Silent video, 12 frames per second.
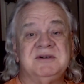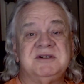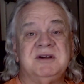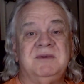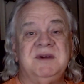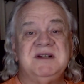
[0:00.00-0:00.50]

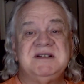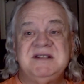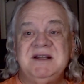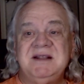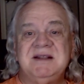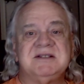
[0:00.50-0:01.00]
So we
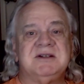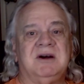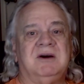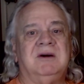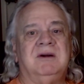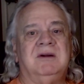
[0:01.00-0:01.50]
see this
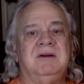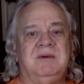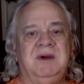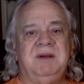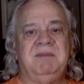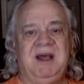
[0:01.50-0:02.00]
all the
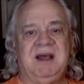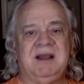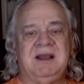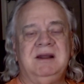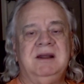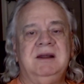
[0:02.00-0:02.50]
way back
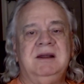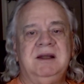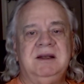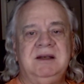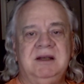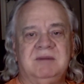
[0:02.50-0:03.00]

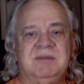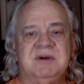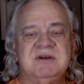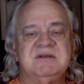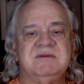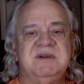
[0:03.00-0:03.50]
in Numbers.